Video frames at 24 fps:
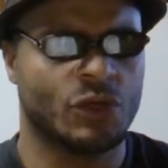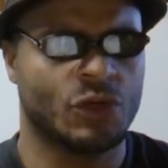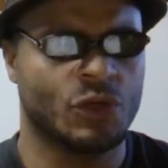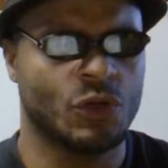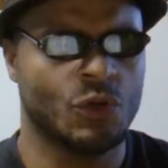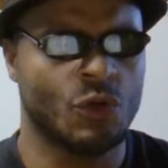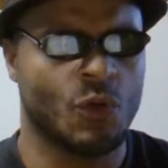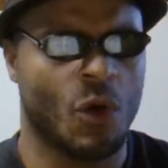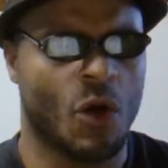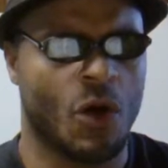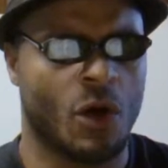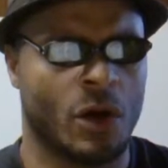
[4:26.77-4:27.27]

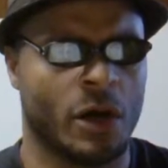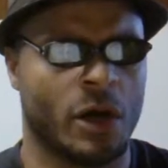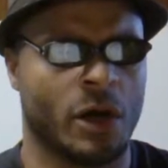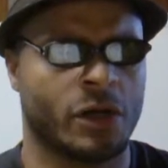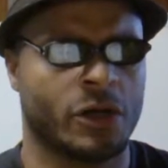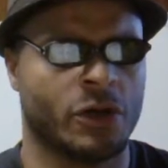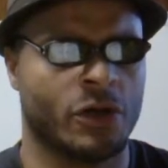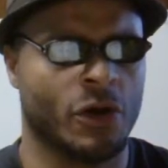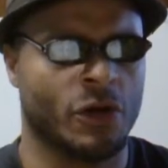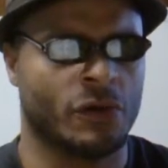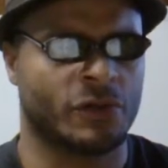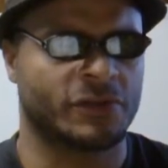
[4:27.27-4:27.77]
you are
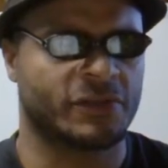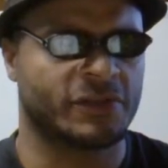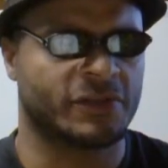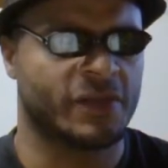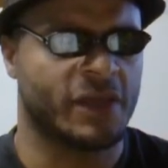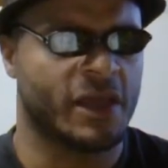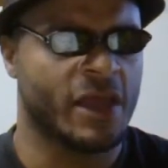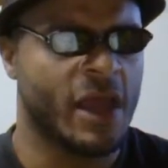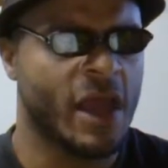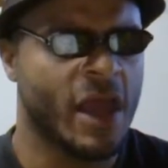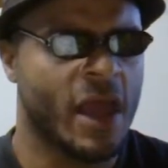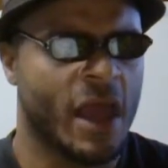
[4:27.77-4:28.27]
accursed.
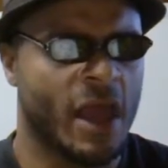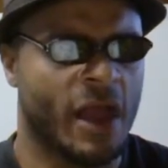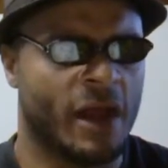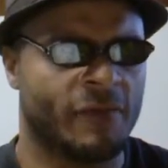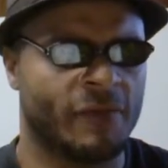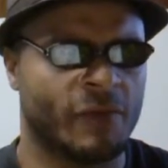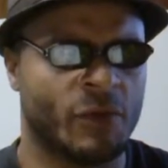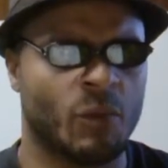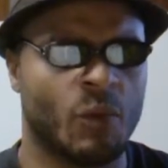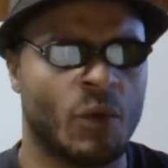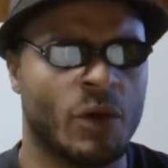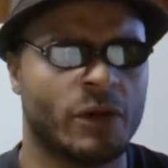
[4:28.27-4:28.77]

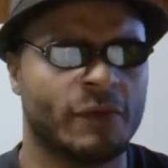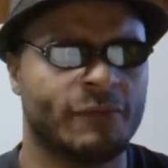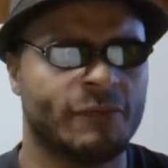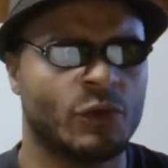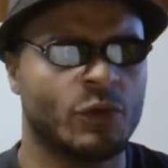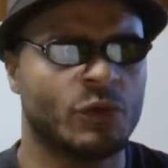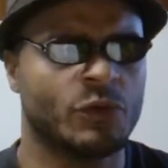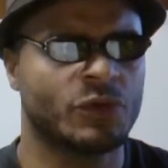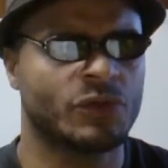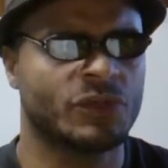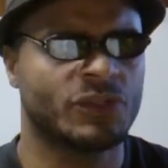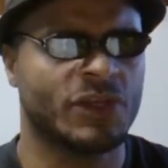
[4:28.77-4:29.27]
Every one of
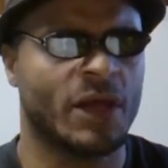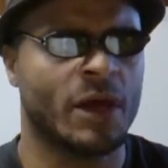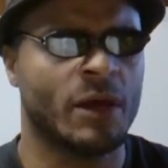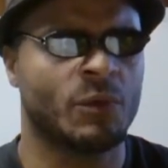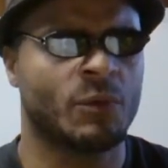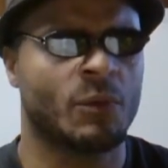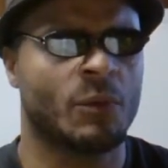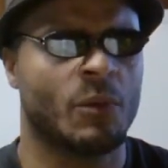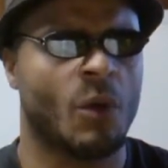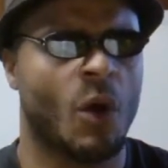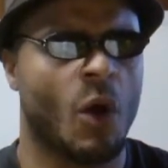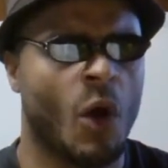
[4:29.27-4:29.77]
you
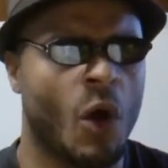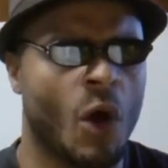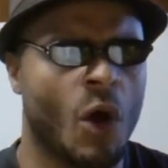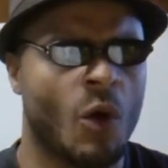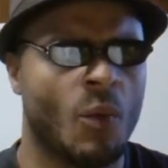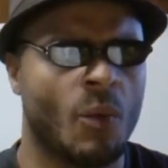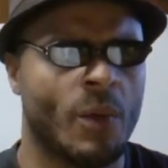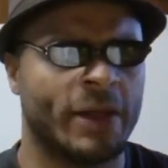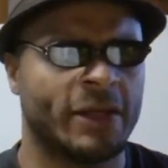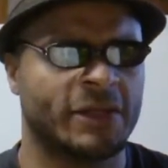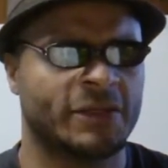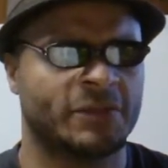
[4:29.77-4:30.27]
shall
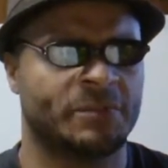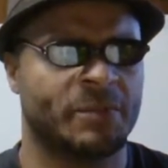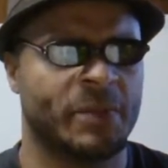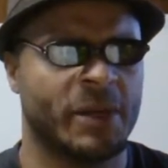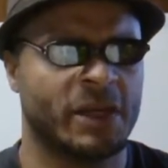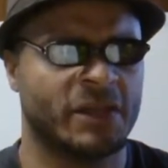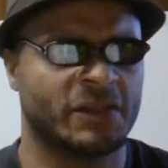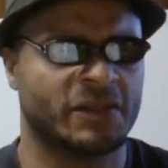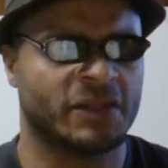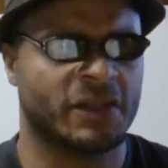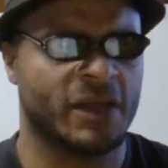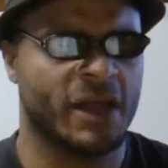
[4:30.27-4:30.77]
always be
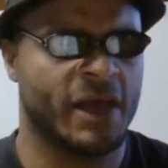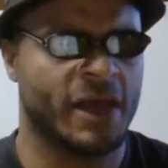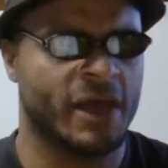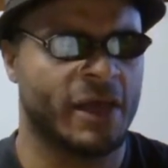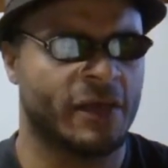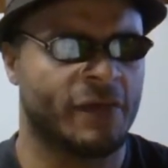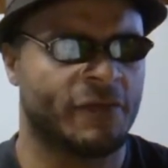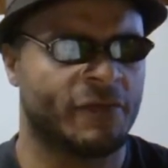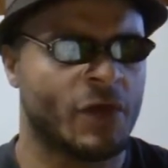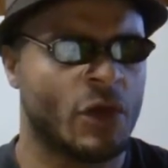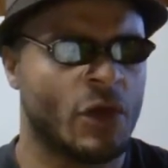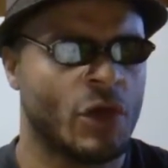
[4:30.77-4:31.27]
a
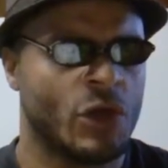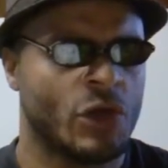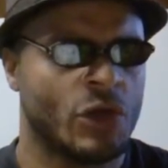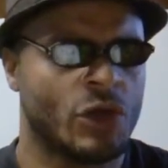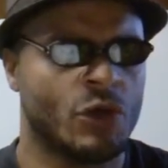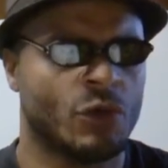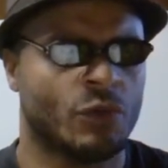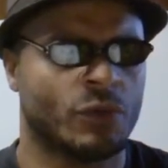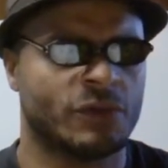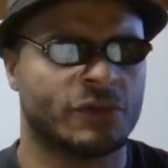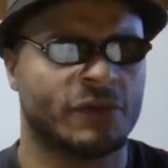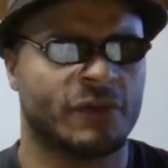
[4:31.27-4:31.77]
slave,
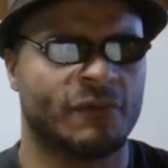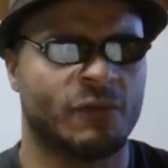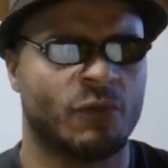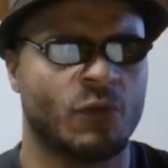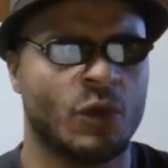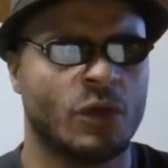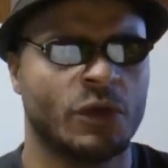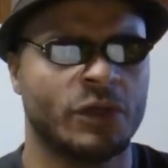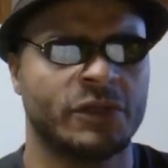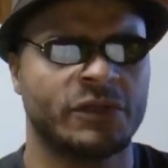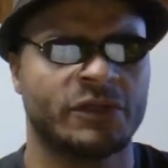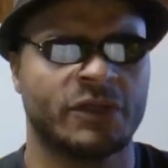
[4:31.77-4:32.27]
hewers of
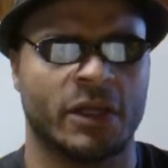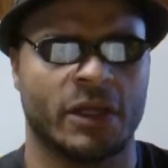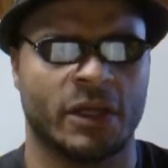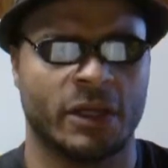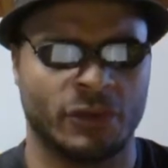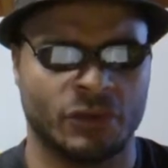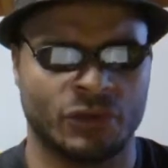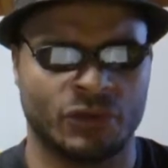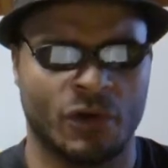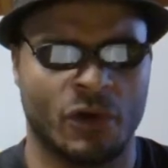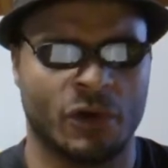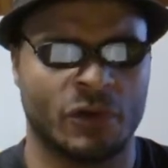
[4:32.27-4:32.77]
wood
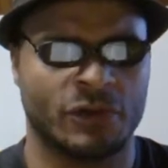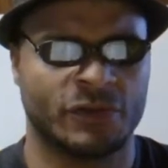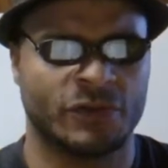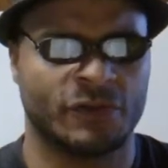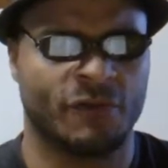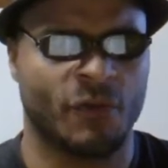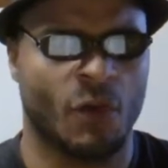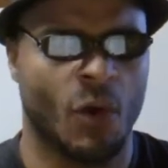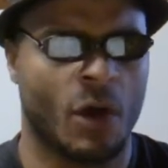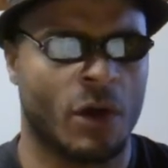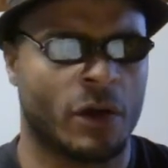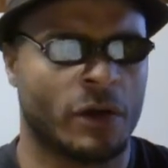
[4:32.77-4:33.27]
and drawers
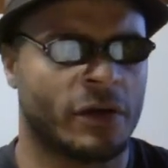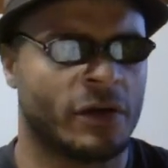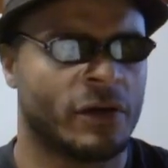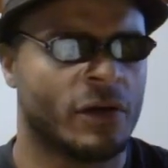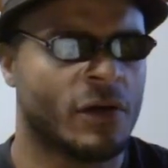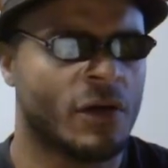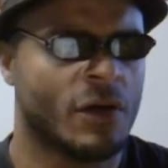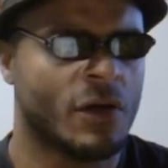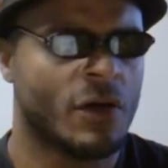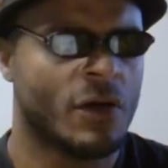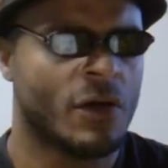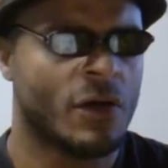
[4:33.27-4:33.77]
of water,
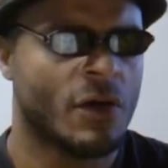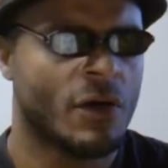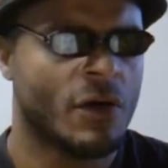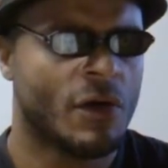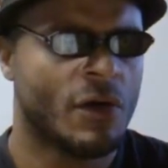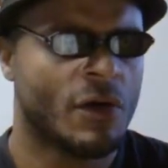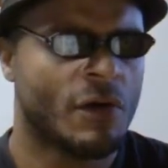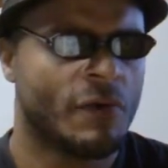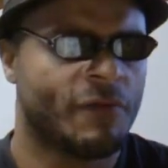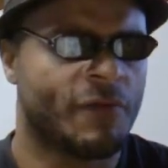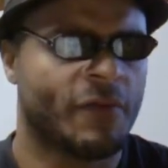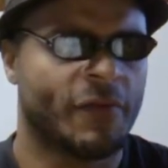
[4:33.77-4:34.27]

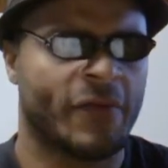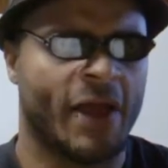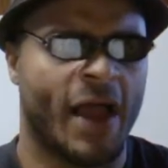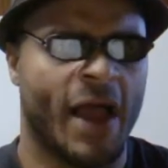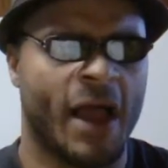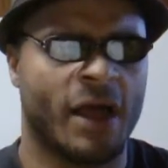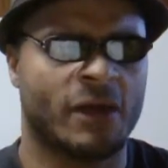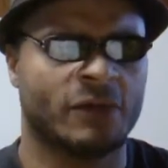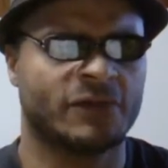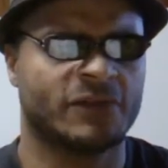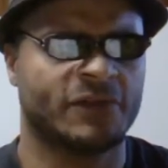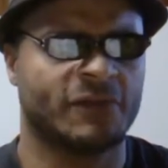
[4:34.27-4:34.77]
for the
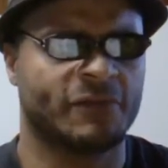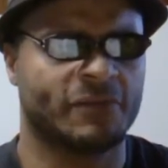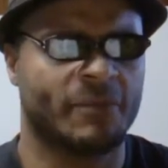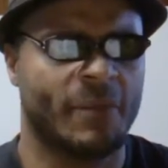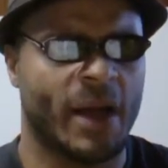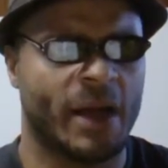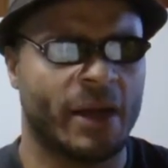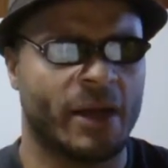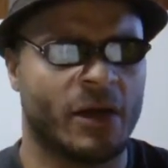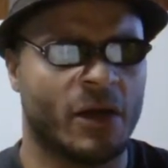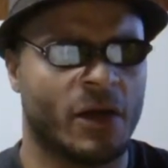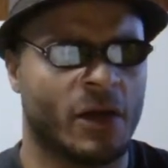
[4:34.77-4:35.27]
house of
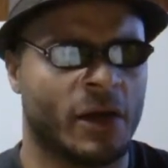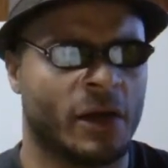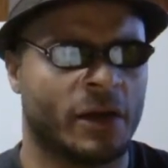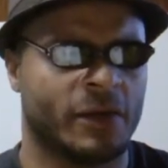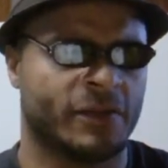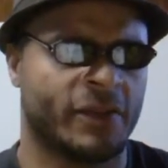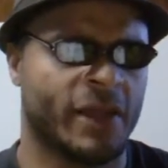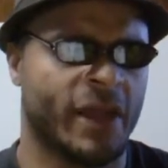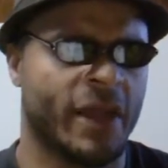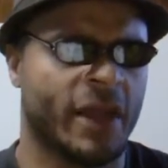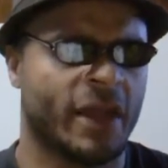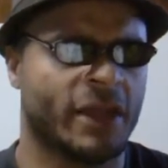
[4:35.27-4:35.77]
my
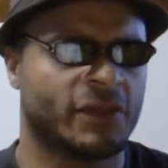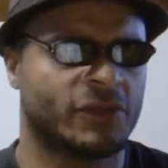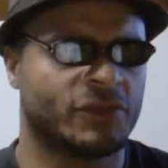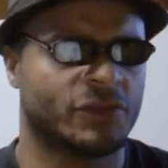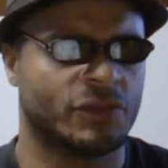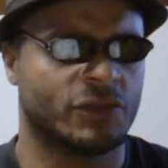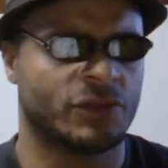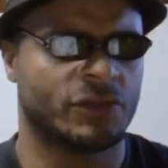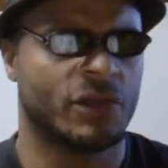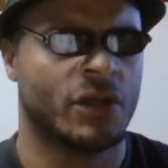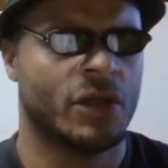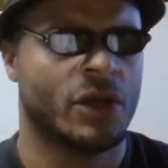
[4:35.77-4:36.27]
God." They
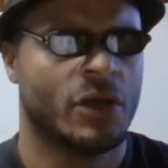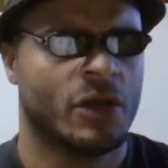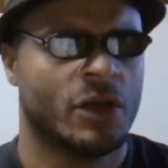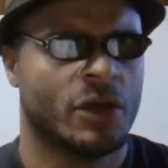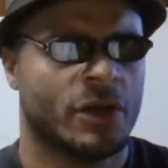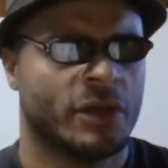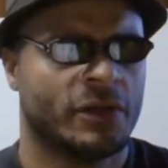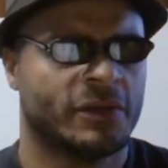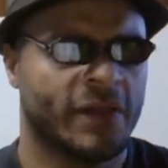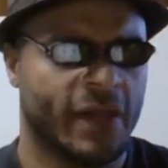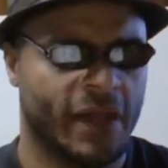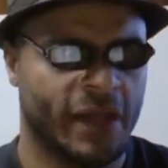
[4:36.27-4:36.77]

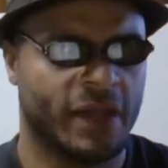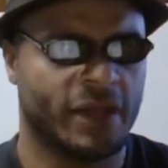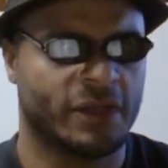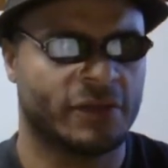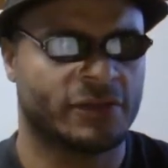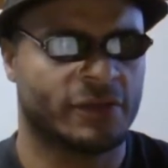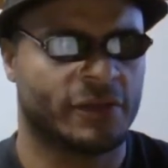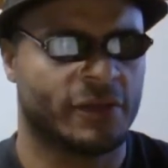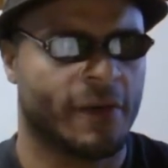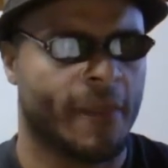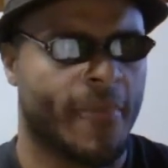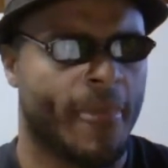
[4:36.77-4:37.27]

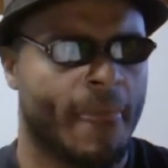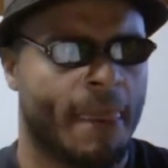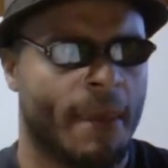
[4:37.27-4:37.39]
answered,